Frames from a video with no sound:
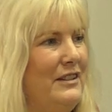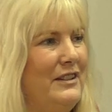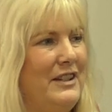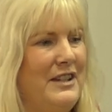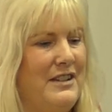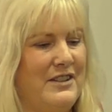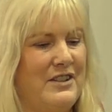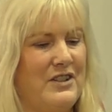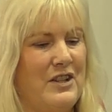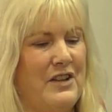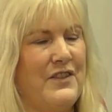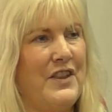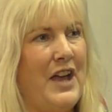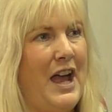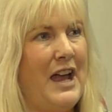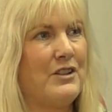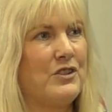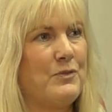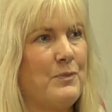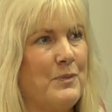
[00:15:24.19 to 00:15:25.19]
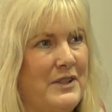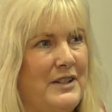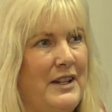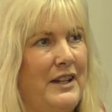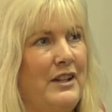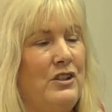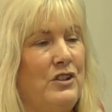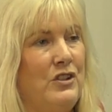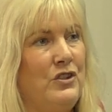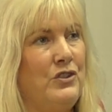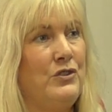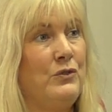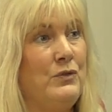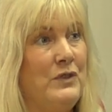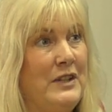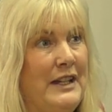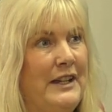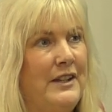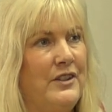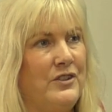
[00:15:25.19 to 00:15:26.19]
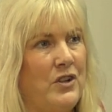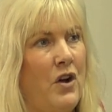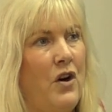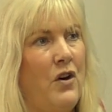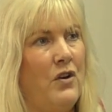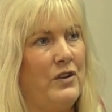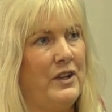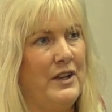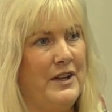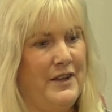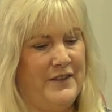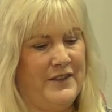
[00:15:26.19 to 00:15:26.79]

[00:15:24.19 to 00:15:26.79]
it's that particular unique dog,